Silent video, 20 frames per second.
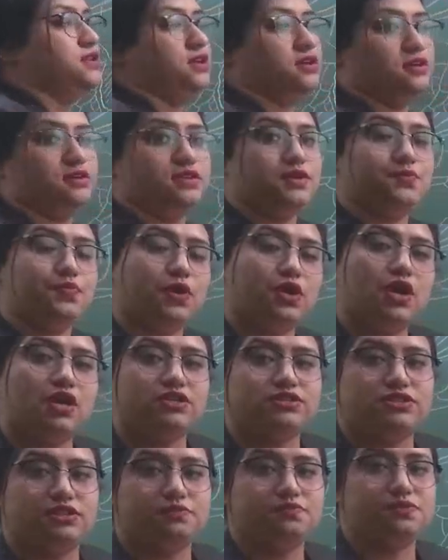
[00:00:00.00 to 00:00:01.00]
the
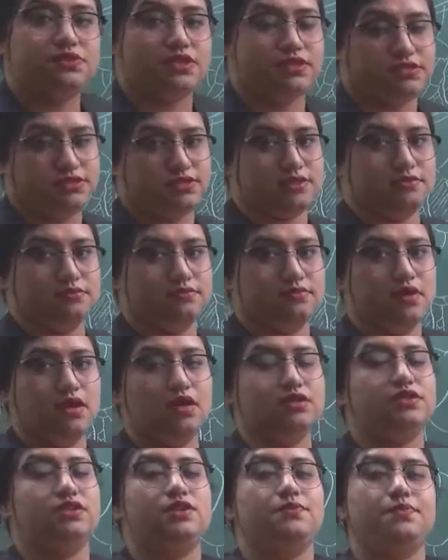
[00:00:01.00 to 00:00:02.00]
reproductive system
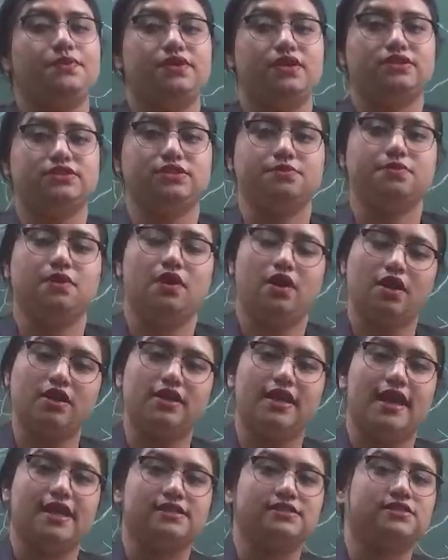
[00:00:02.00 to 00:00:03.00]
or the reproductive
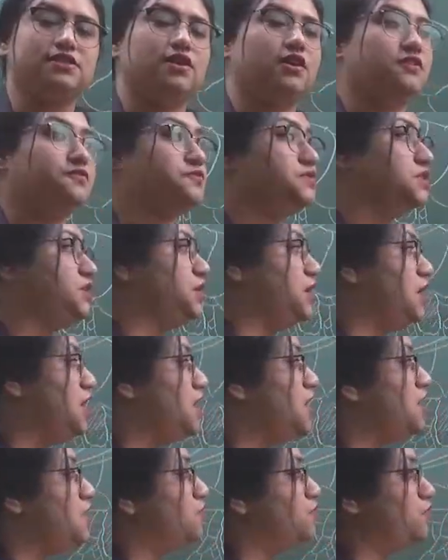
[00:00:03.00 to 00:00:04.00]
organs of
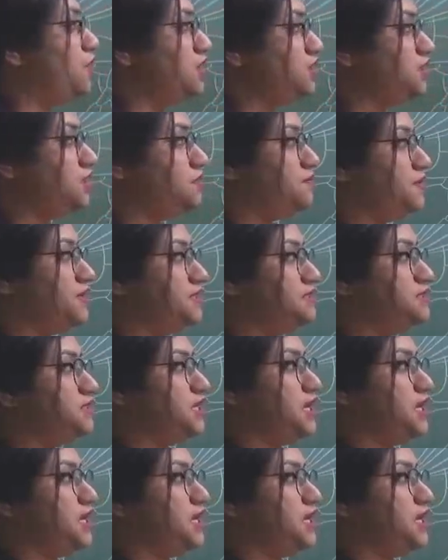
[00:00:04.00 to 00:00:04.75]
the worker bees,